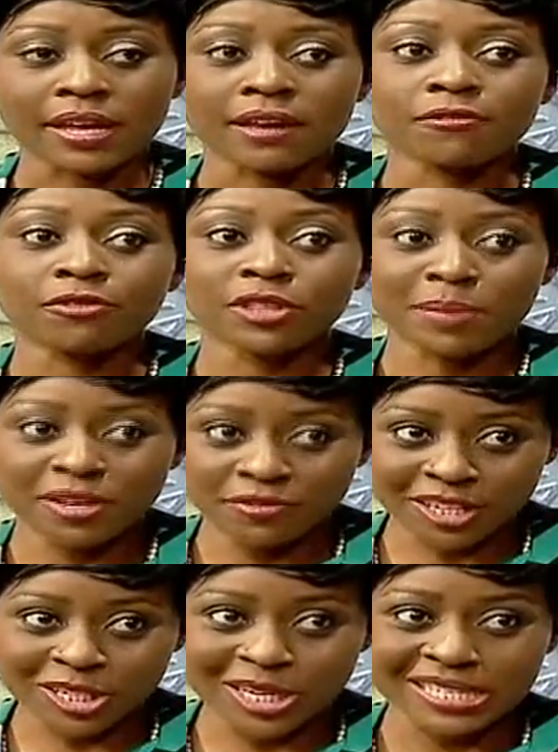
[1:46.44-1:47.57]
For the
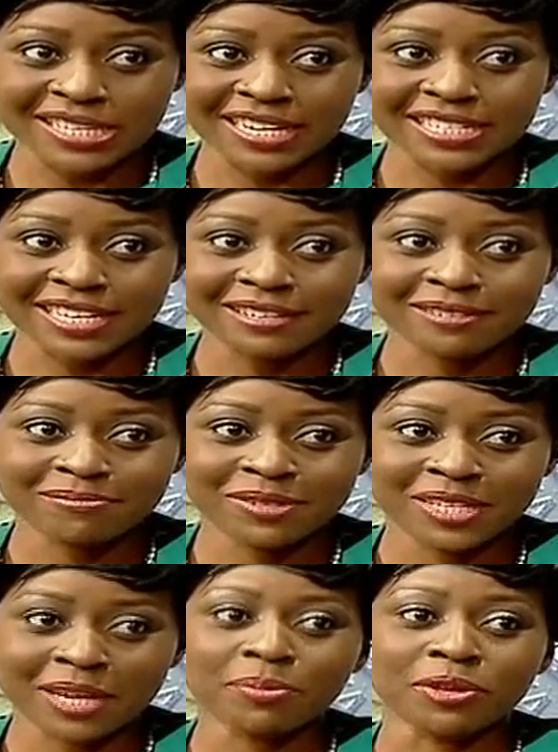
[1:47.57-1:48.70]
manufacturing sector,
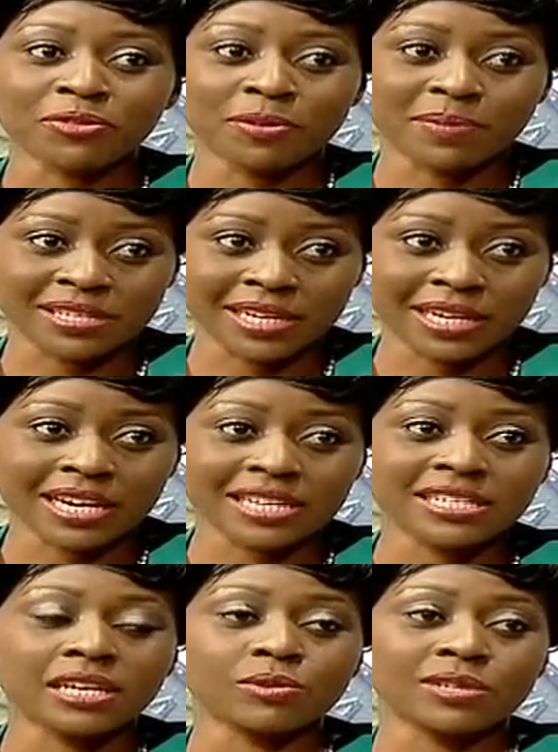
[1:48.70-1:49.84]
10.3%. Last
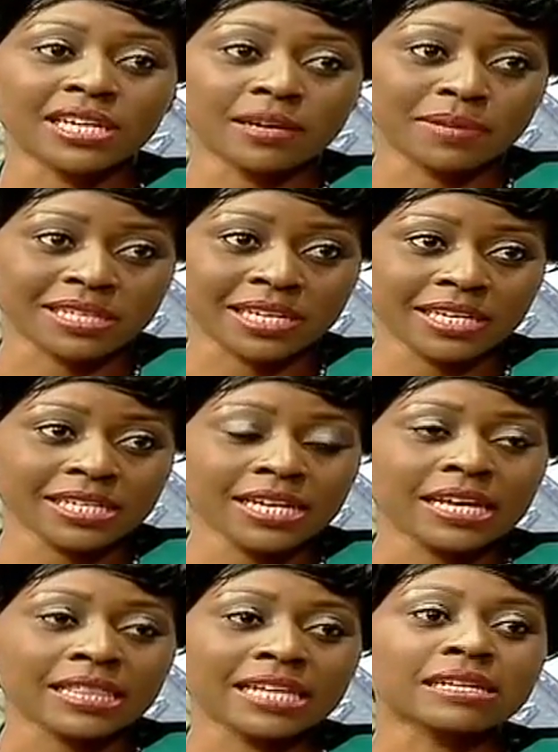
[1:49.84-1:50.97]
year was 10%.
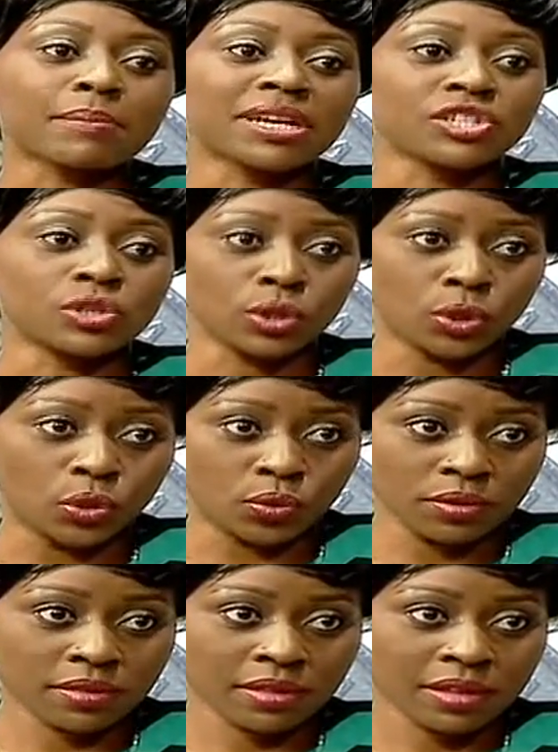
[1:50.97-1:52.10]
That's a marginal growth.
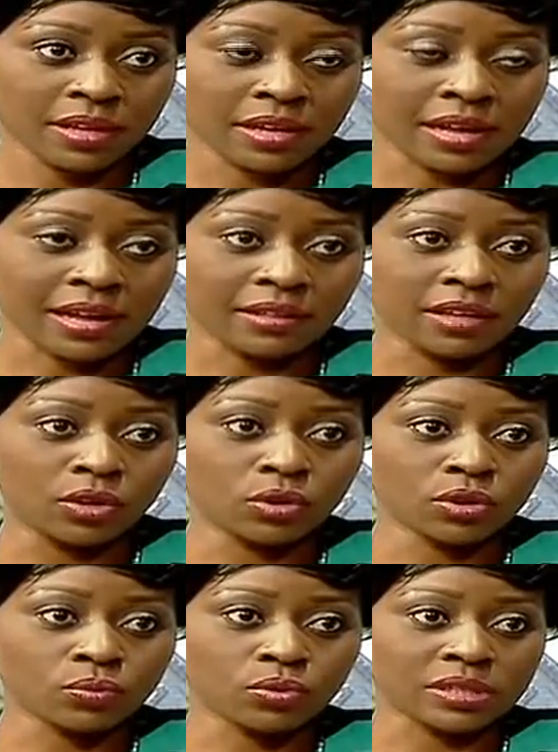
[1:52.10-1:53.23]
The growth
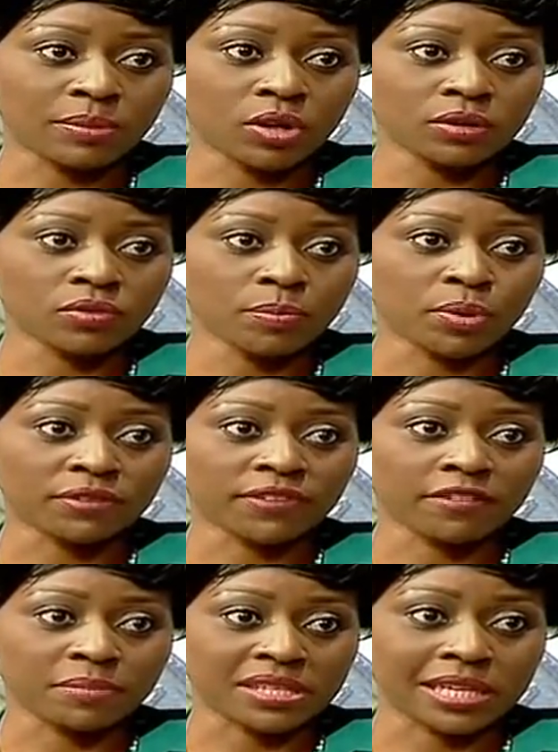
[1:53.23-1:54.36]
was about
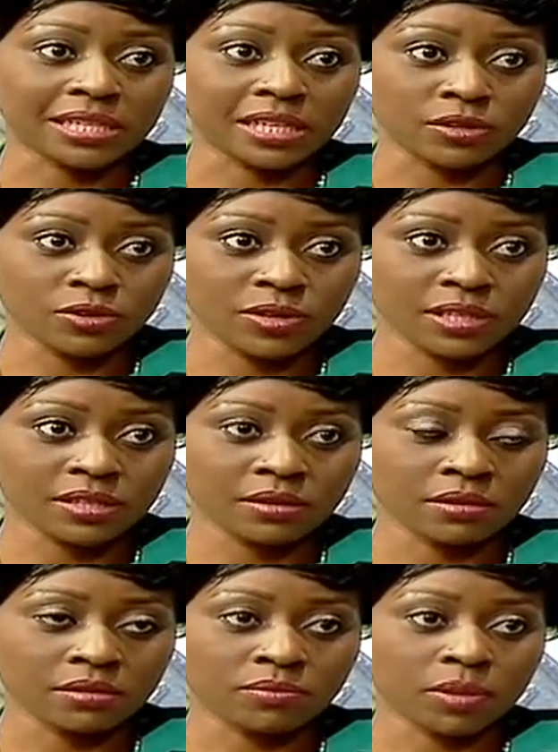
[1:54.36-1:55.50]
3.5% increase.
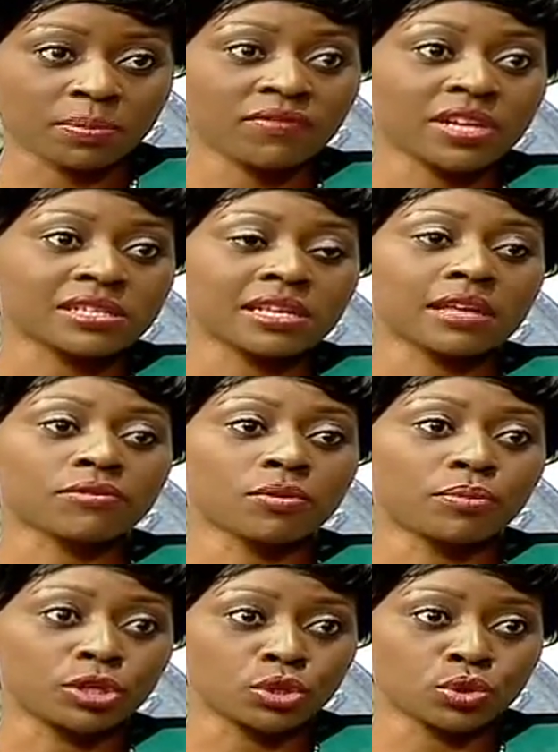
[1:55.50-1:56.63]
The previous year,
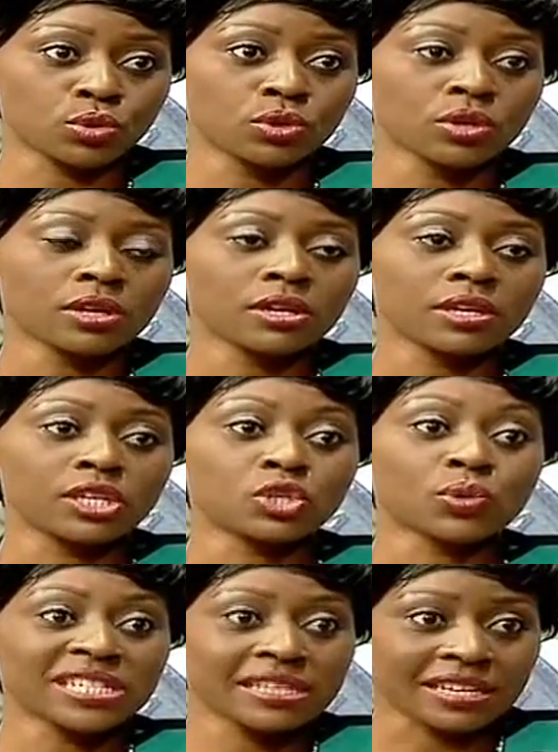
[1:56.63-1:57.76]
3.2. In
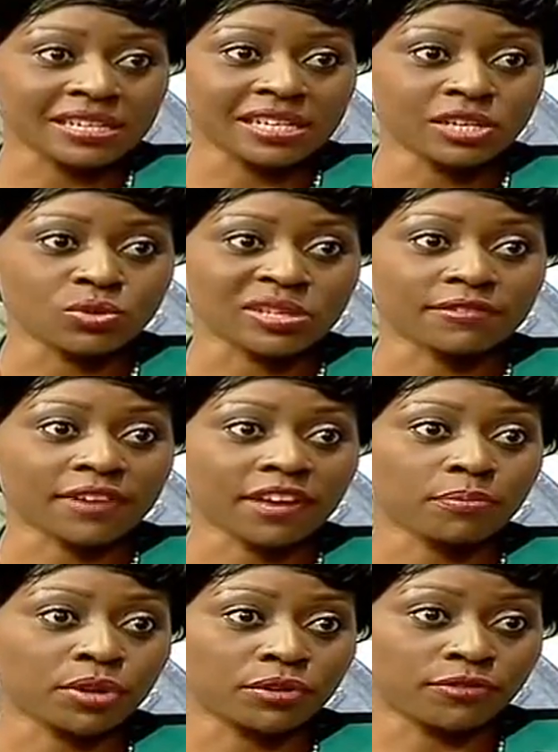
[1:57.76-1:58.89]
2013, it was a
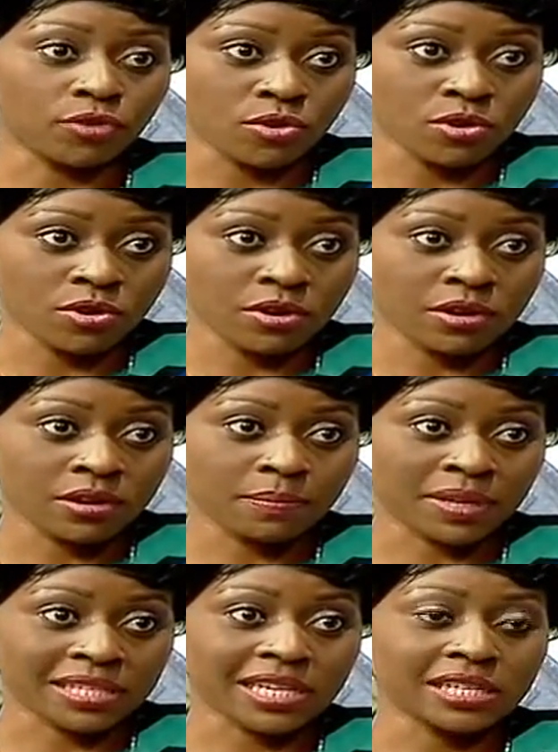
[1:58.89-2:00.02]

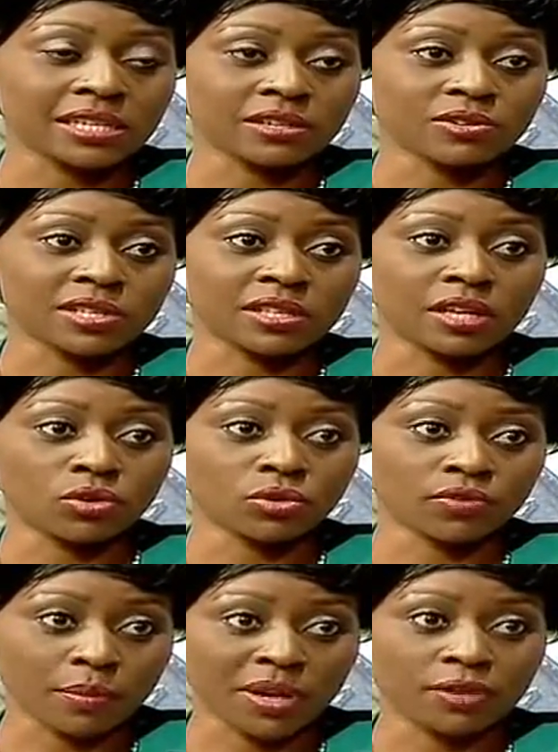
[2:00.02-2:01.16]
5.4% increase in the growth of the
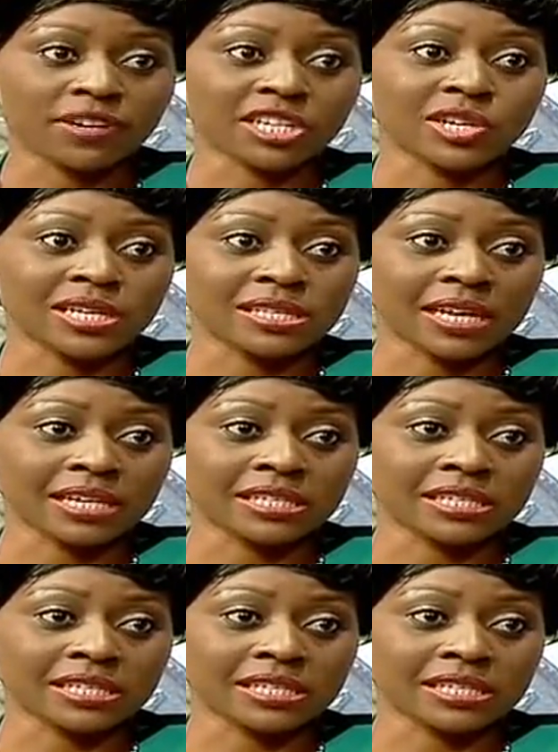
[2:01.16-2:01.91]
manufacturing sector.